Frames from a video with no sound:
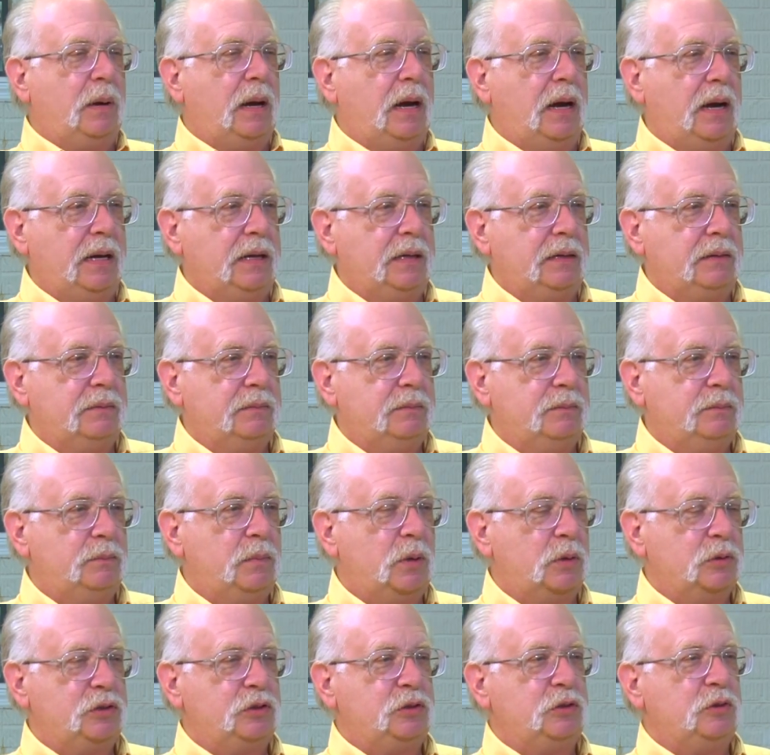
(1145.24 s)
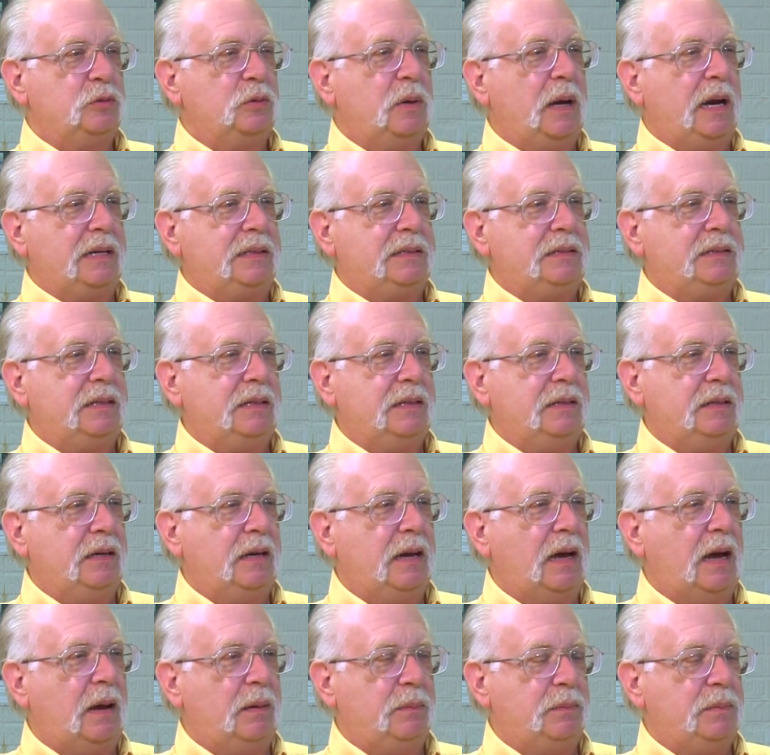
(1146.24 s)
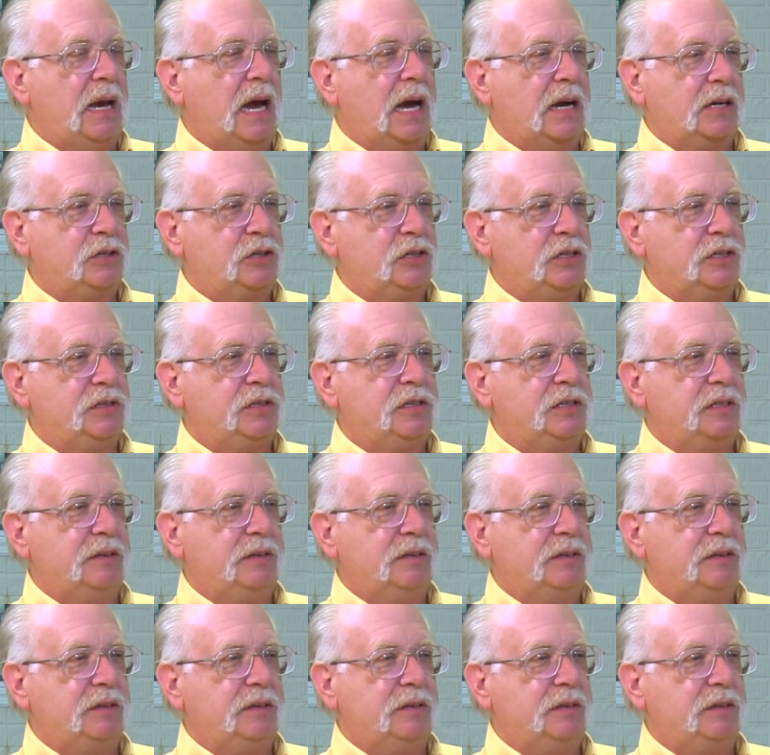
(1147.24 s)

my most direct and obnoxious